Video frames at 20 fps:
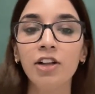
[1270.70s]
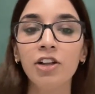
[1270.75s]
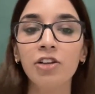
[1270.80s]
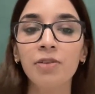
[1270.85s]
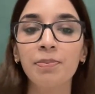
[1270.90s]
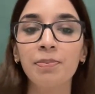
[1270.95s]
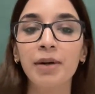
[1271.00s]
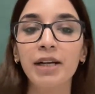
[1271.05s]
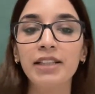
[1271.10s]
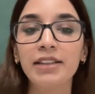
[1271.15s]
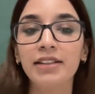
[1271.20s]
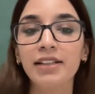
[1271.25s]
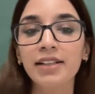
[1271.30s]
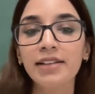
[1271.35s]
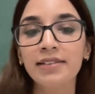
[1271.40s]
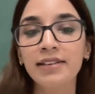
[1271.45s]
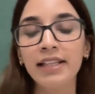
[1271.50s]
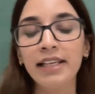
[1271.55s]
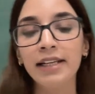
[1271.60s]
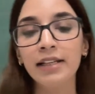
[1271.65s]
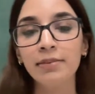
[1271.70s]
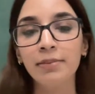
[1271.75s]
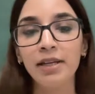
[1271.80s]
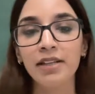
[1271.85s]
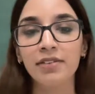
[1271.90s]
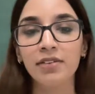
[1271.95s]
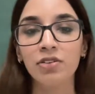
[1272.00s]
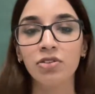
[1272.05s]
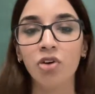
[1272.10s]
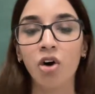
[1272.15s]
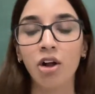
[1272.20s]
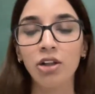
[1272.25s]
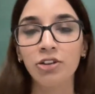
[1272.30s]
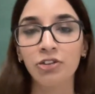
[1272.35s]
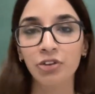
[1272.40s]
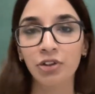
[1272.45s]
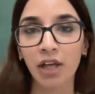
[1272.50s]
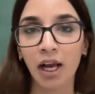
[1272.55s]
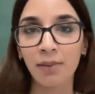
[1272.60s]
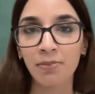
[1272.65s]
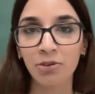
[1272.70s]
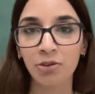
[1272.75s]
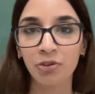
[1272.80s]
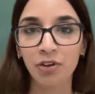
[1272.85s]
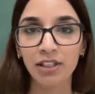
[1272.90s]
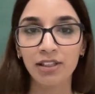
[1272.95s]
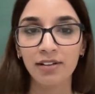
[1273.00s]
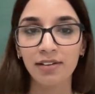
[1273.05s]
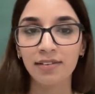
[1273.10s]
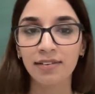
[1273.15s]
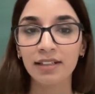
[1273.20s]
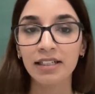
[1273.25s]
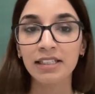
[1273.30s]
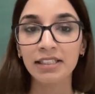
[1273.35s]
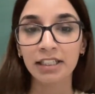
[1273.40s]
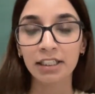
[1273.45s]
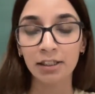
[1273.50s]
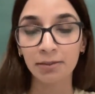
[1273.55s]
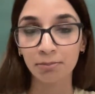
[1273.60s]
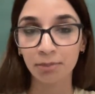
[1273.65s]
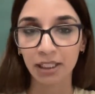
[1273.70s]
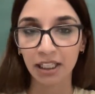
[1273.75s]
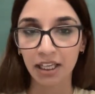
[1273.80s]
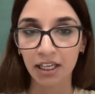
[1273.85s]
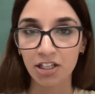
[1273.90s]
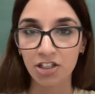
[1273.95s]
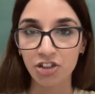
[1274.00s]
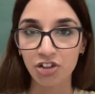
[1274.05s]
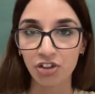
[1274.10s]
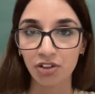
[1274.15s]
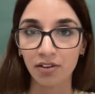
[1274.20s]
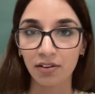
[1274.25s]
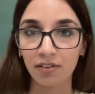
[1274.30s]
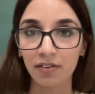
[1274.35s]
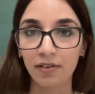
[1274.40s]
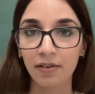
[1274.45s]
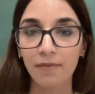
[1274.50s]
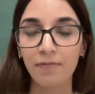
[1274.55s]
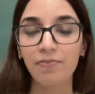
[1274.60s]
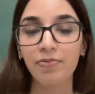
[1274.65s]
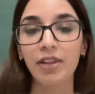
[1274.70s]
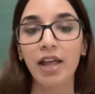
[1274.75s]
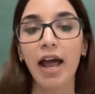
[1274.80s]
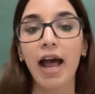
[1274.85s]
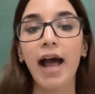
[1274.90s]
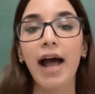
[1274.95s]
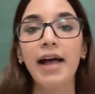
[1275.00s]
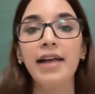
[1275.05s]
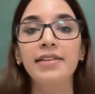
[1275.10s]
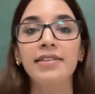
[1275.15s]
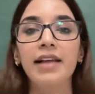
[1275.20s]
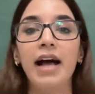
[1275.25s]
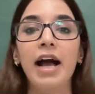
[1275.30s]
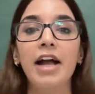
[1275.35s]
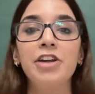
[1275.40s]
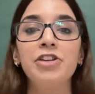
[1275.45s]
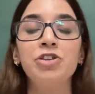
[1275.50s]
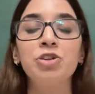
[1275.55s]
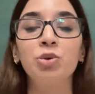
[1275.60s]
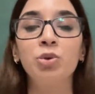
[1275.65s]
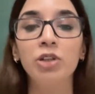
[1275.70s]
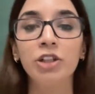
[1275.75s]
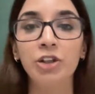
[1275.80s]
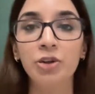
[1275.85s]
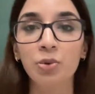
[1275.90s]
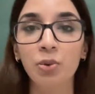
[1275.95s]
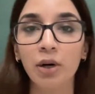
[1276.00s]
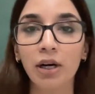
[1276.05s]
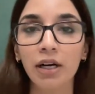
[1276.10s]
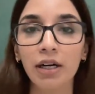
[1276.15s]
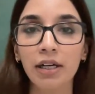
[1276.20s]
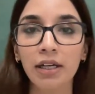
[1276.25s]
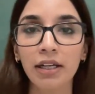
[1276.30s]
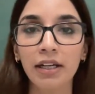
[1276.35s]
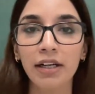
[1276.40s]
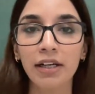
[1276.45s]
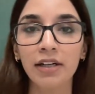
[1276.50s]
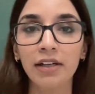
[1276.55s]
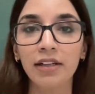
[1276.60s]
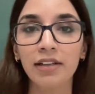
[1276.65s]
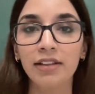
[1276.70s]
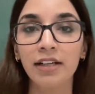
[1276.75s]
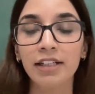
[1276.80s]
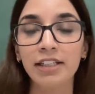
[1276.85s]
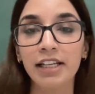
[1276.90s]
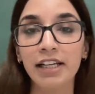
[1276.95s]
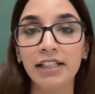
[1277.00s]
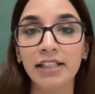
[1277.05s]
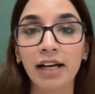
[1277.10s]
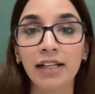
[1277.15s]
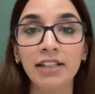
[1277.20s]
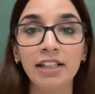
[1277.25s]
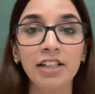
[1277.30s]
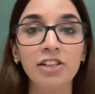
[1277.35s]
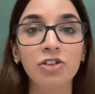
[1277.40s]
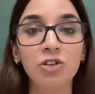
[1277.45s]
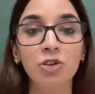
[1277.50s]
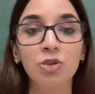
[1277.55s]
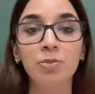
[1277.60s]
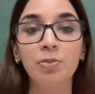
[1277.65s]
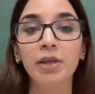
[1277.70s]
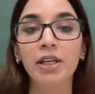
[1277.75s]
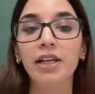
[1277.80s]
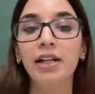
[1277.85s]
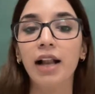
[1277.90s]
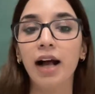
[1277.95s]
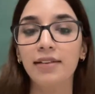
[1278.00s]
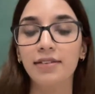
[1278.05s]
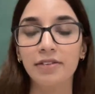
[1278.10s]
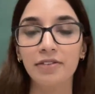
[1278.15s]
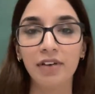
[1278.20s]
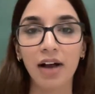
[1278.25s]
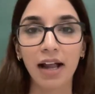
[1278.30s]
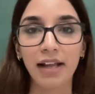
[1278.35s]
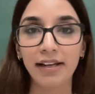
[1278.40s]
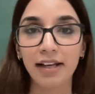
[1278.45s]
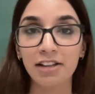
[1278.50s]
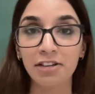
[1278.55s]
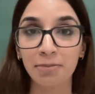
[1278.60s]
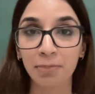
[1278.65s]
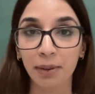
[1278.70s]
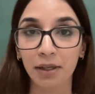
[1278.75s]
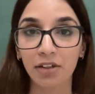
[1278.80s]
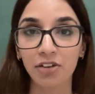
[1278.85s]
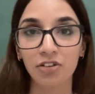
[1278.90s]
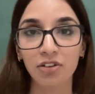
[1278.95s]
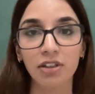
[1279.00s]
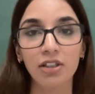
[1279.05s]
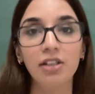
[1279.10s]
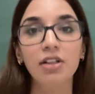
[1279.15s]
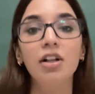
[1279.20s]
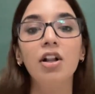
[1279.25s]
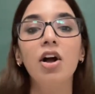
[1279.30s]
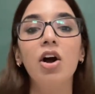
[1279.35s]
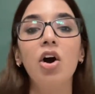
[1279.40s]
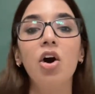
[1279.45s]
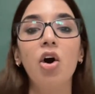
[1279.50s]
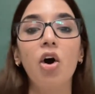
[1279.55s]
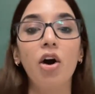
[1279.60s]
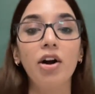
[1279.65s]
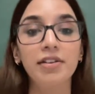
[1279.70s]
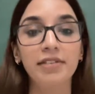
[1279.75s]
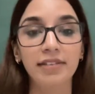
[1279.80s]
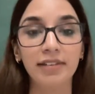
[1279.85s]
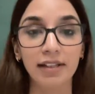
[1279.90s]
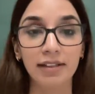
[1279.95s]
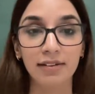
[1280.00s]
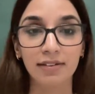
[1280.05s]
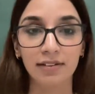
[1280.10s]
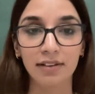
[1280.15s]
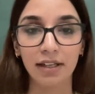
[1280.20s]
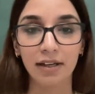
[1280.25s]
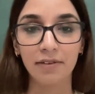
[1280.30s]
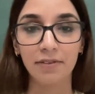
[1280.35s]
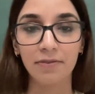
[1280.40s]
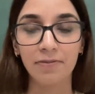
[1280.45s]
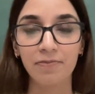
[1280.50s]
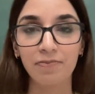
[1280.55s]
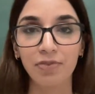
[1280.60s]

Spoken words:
But this legal basis also comes with certain implications. As I told you earlier, the data needs to be classified as personal or sensitive.